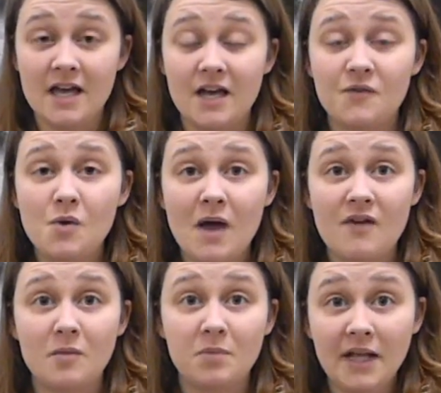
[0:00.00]
If you
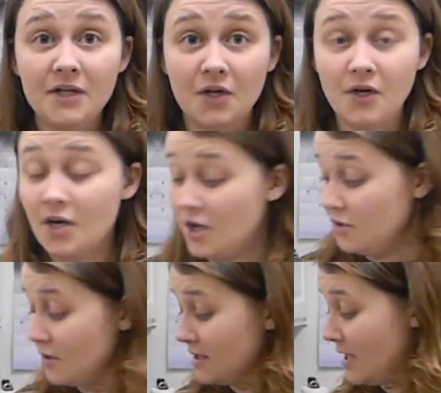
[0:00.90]
have a blender,
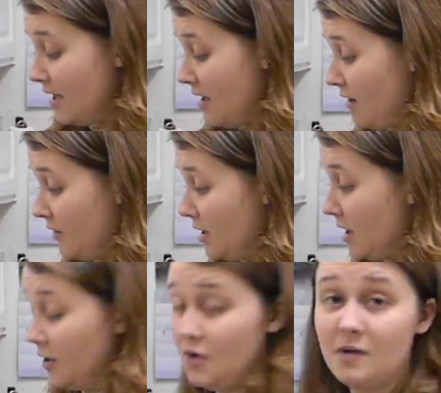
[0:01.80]
you can take an
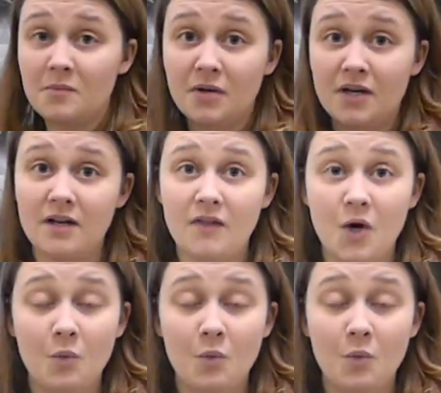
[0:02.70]
avocado and put it in there